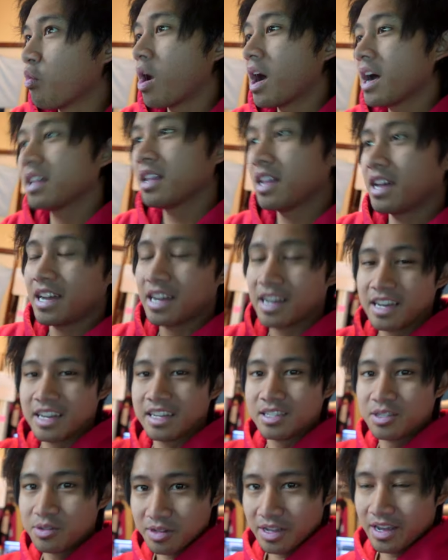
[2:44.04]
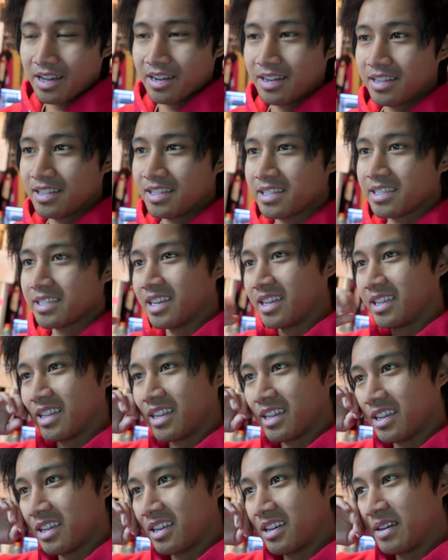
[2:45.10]
while I do the edits and
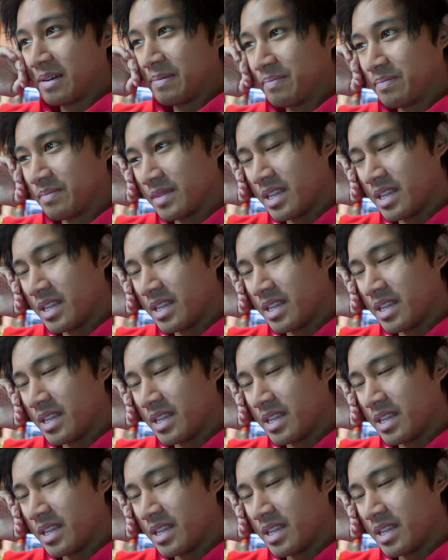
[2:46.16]
then um,